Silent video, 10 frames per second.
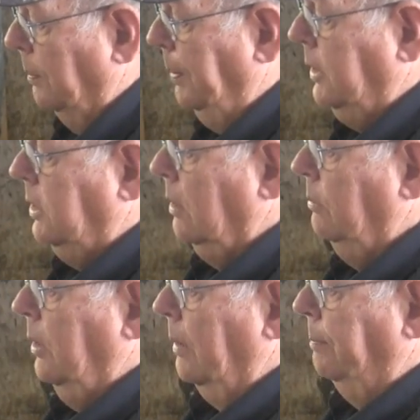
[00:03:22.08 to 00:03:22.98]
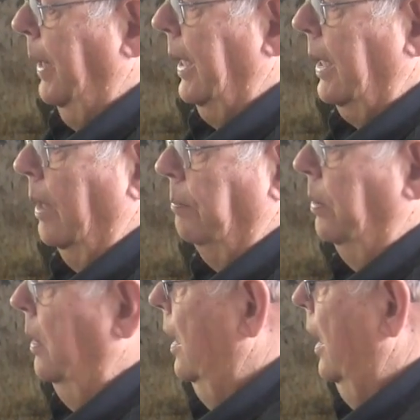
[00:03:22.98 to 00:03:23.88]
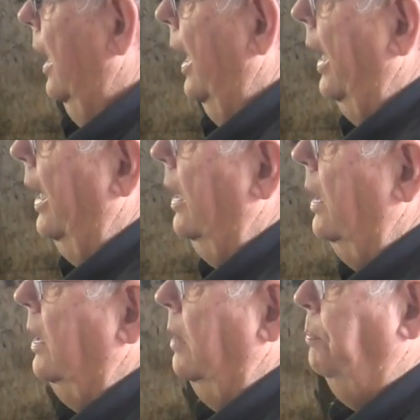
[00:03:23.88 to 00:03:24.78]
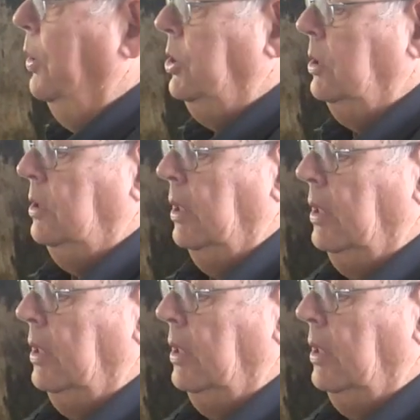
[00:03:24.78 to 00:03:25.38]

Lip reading: the piston comes back up, and it pushes the